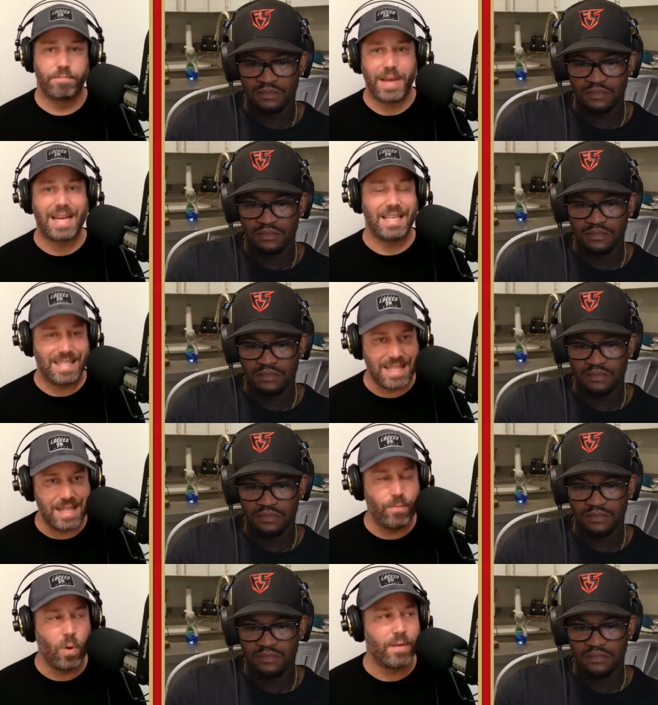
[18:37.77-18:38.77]
Speaker 1: that is
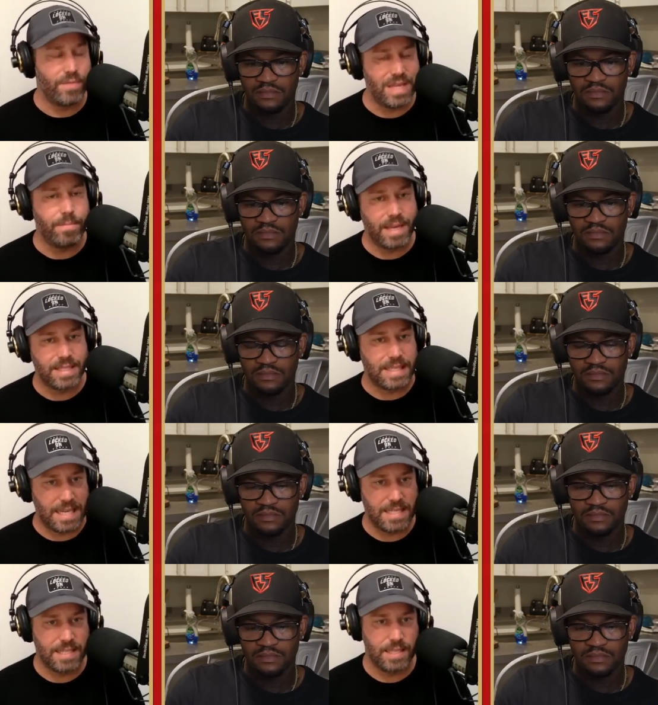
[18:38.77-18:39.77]
one of the biggest
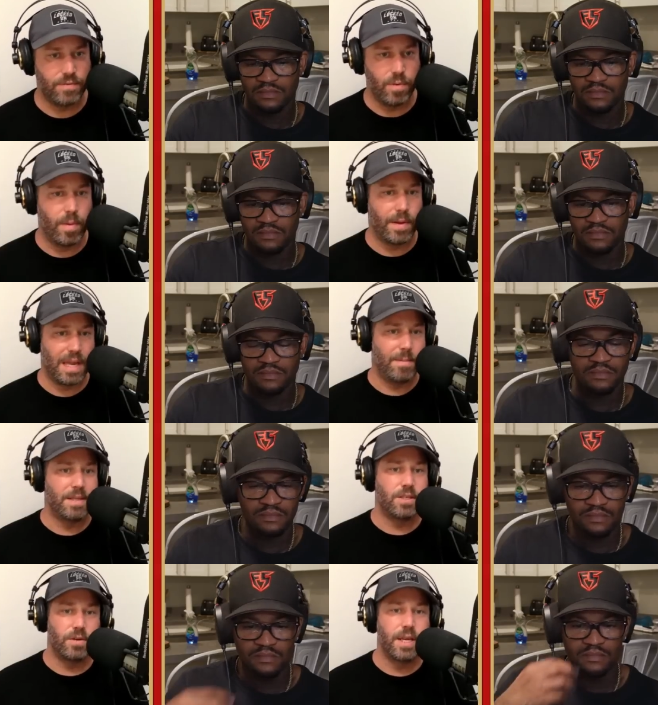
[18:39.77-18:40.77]
keys in this football game.
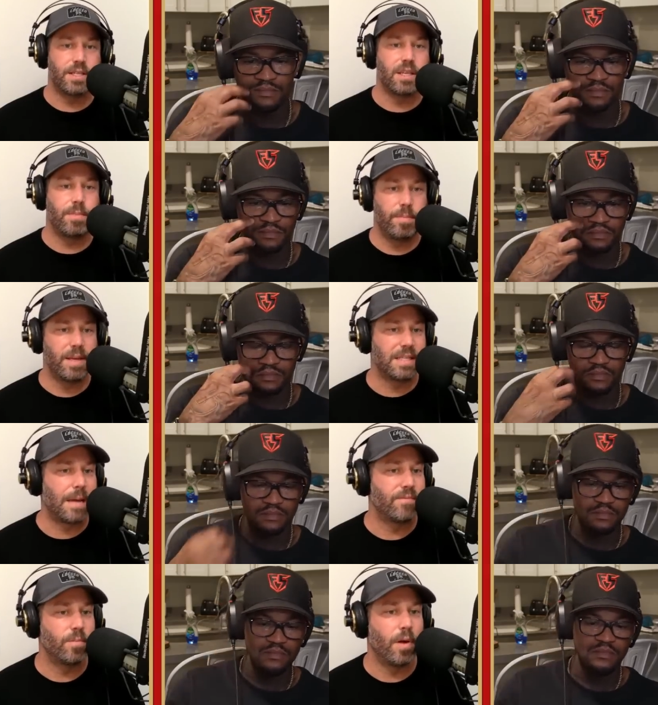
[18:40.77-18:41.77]
And so it's going to be big
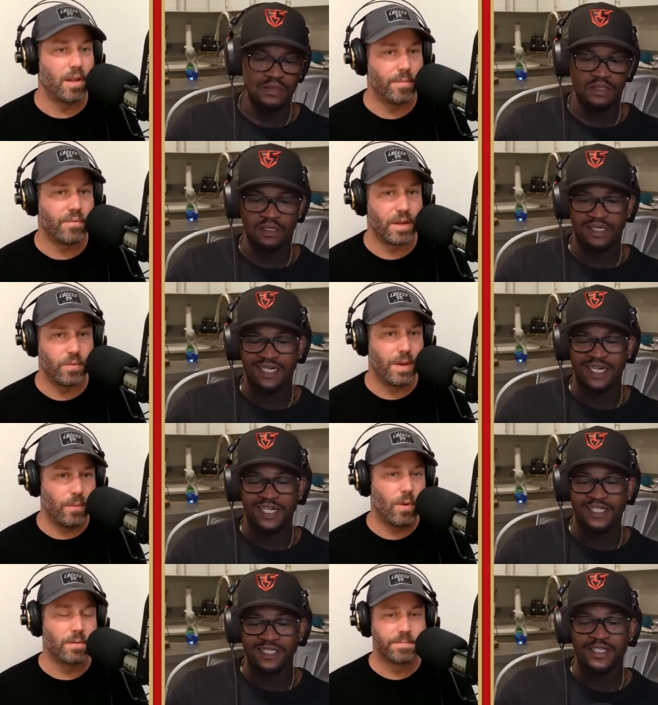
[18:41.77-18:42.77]
time football up front in week
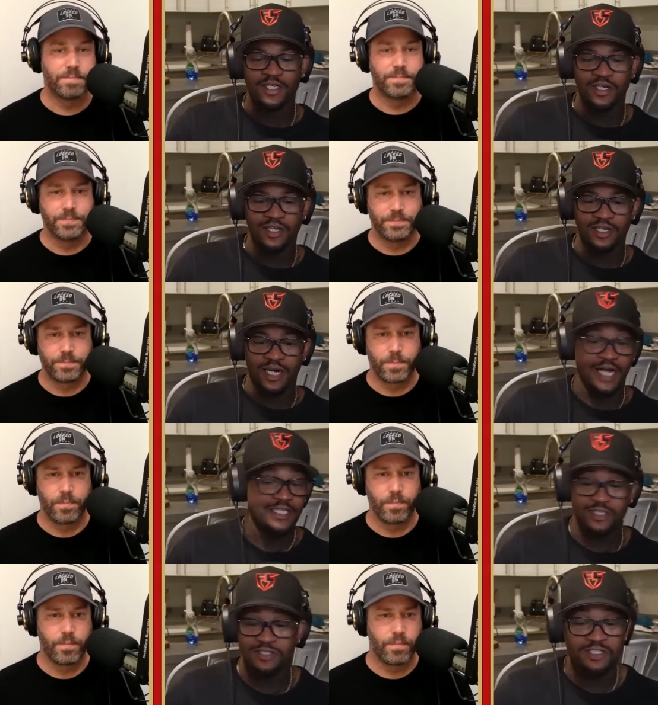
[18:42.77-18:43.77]
one.
Speaker 2: I
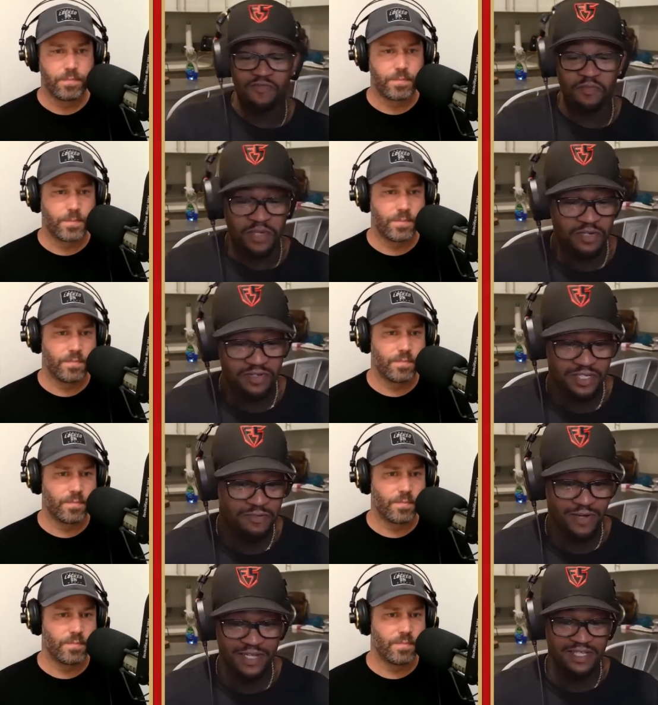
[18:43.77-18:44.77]
think there's an even bigger key,
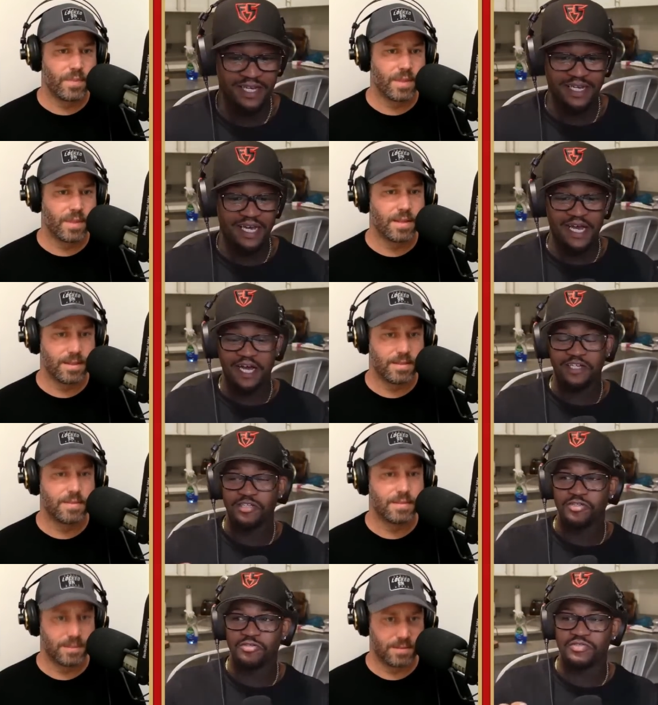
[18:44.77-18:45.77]
right? Like, how do
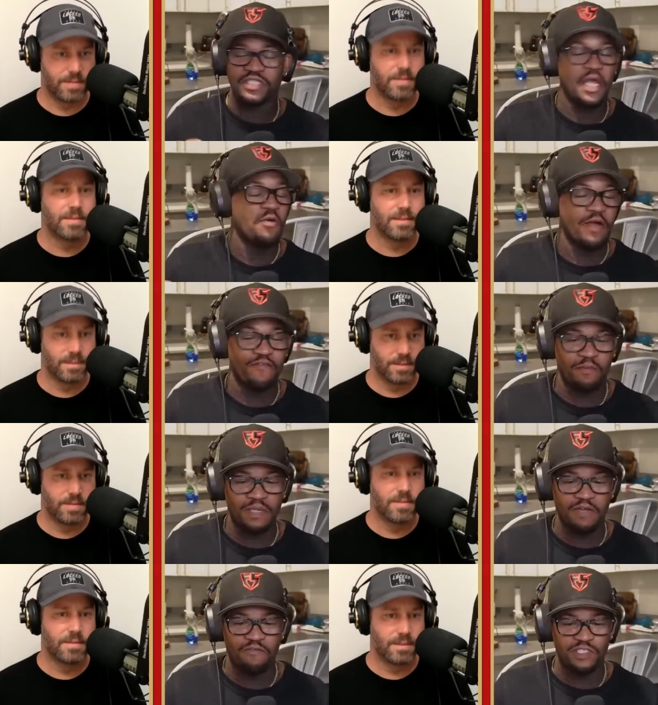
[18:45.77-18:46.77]
you stay away from
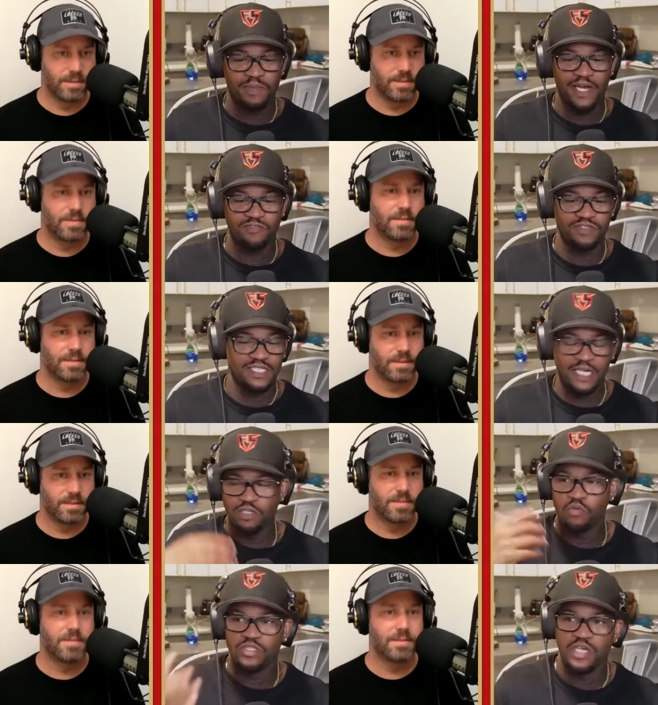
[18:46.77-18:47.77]
Minkah Fitzpatrick? And I
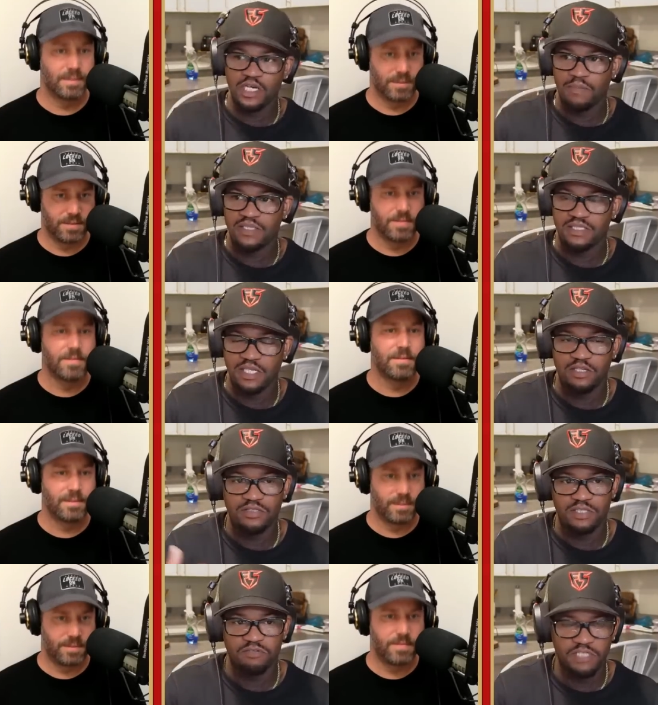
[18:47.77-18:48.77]
know we're talking about the Steelers
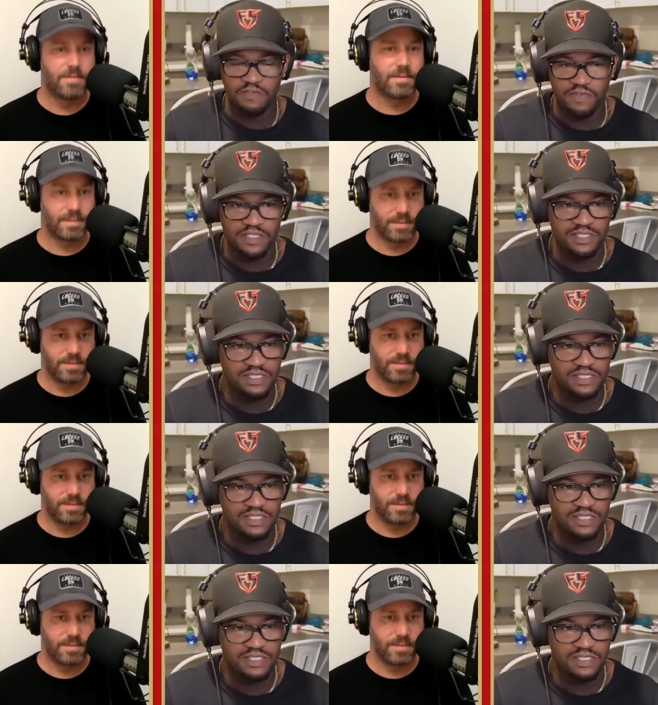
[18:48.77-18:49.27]
and their defense, and